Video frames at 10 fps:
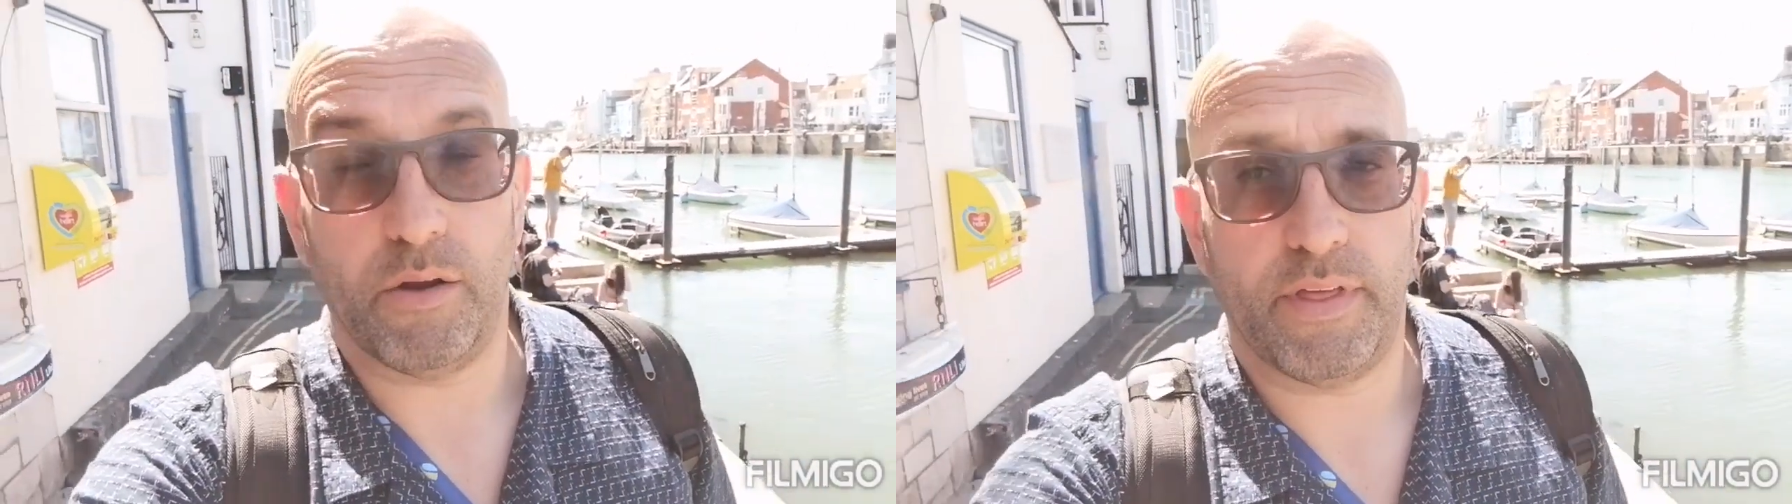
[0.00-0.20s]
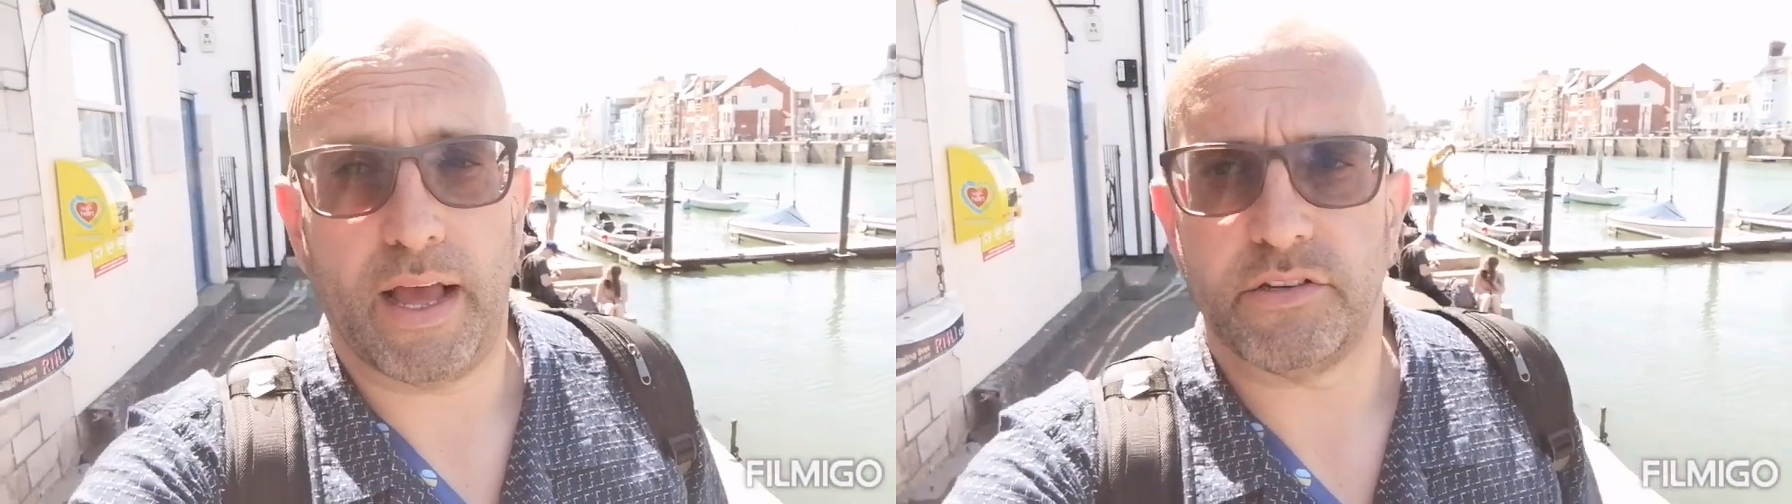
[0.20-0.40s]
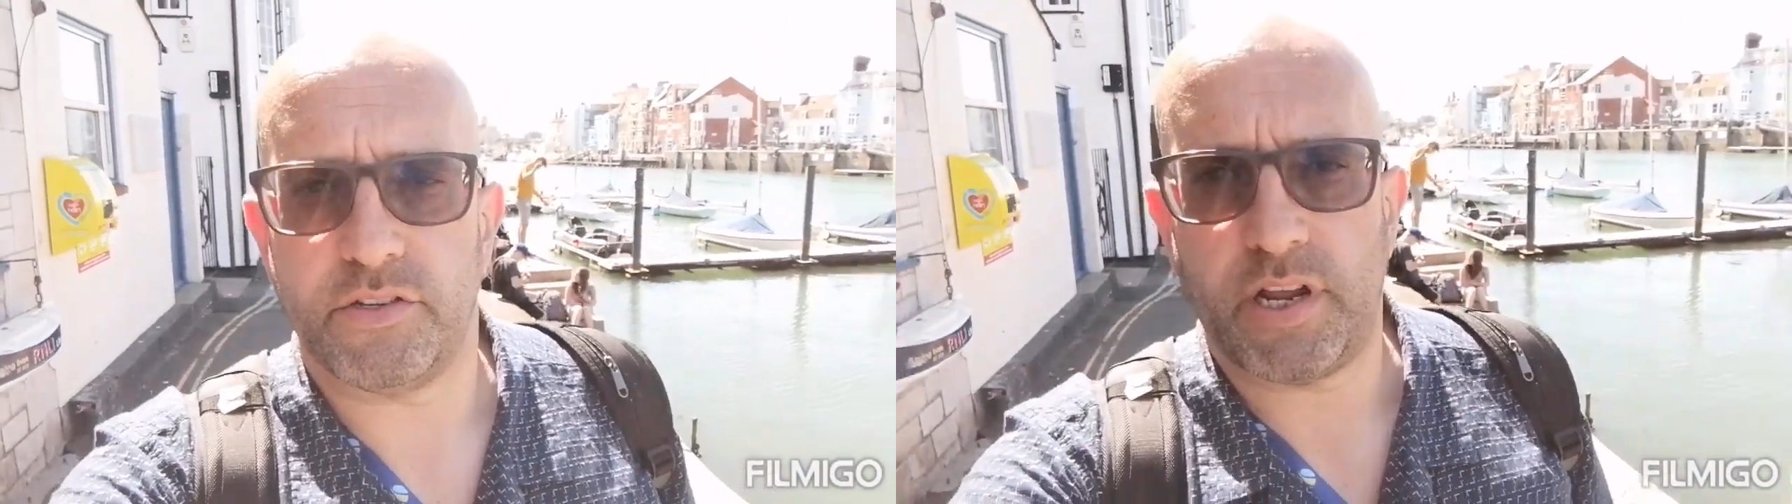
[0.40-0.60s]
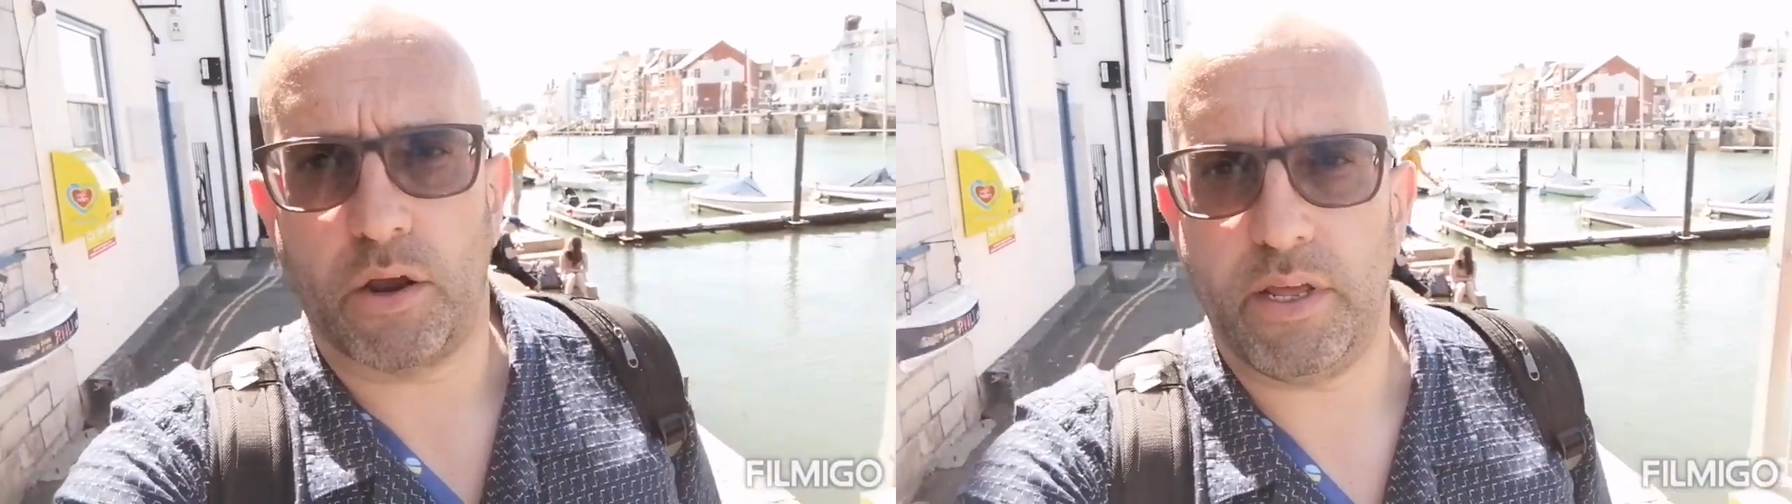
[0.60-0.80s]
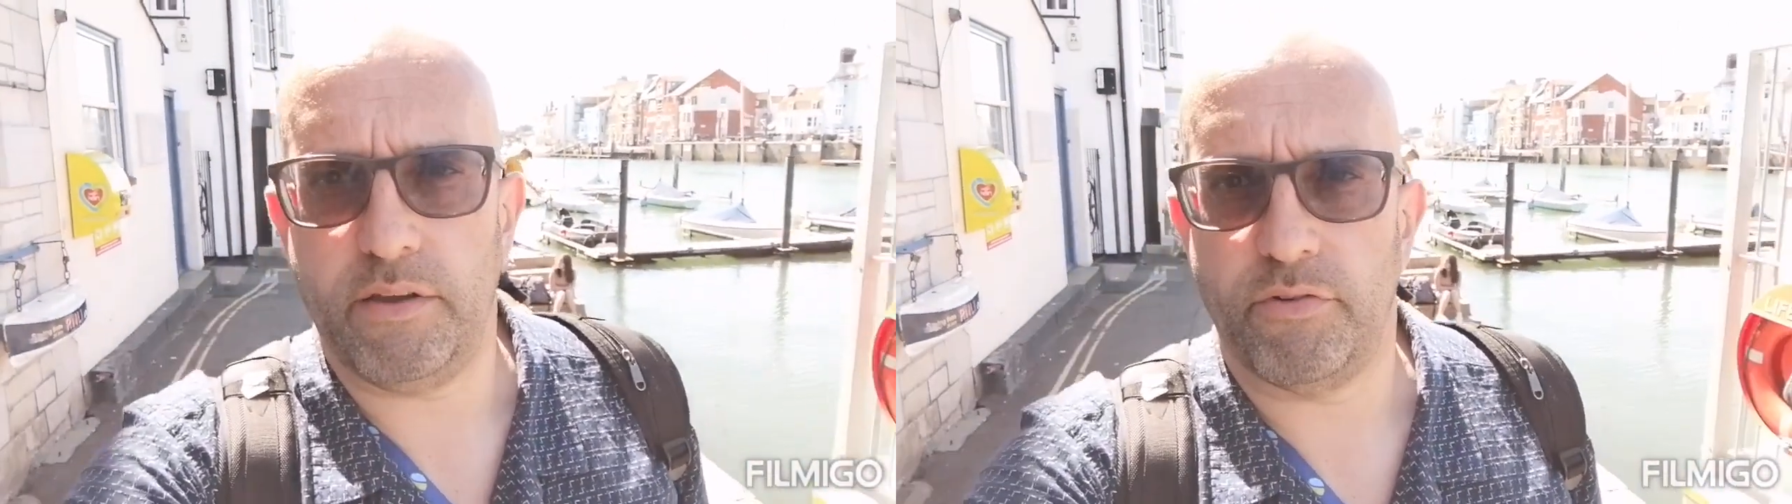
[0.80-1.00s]
So that's
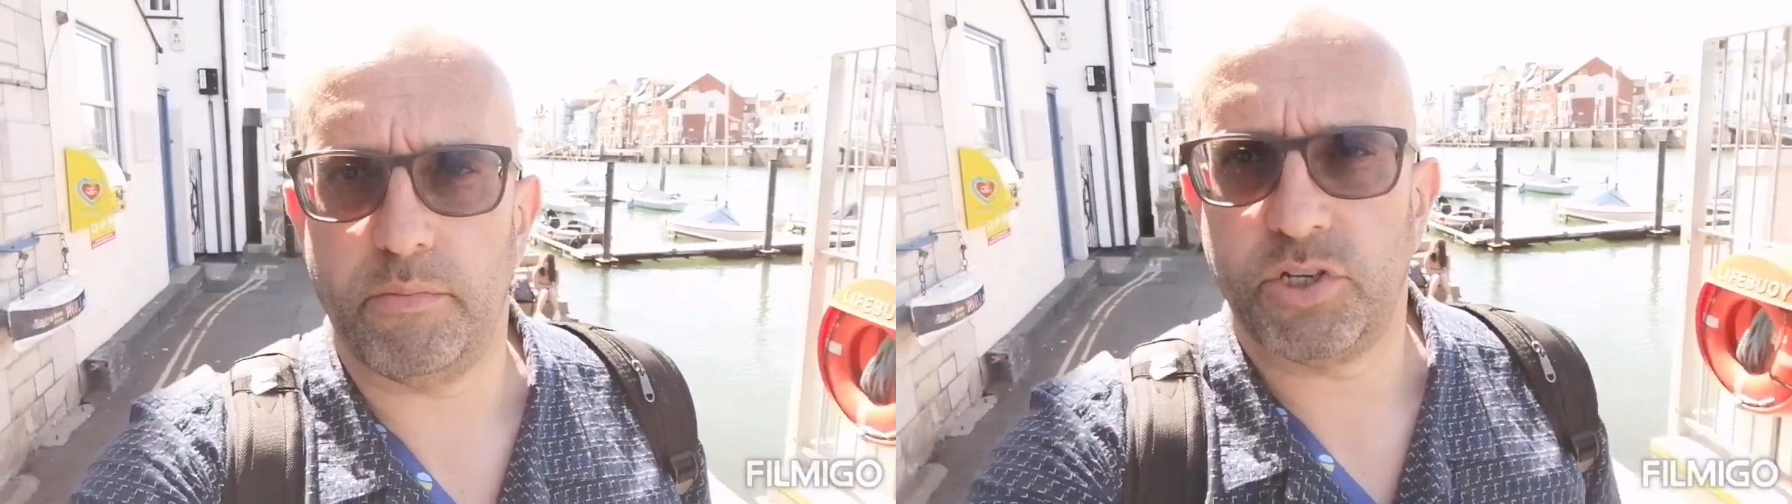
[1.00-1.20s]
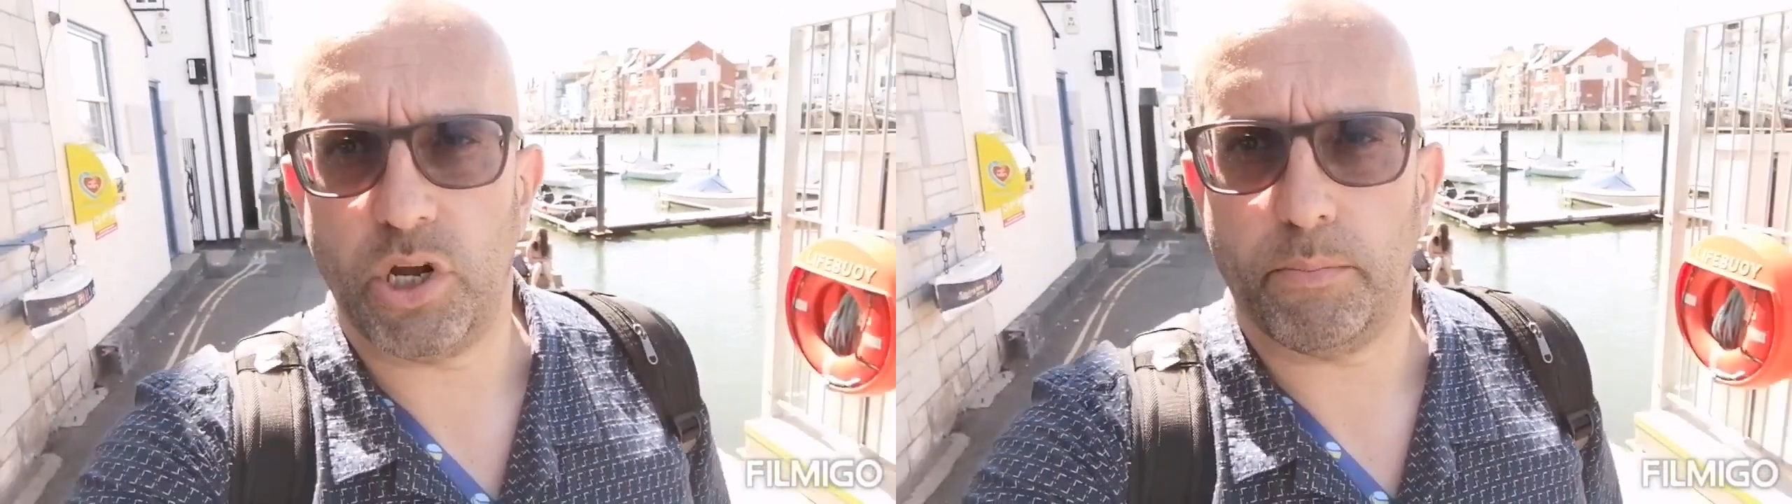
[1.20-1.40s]
Tony from the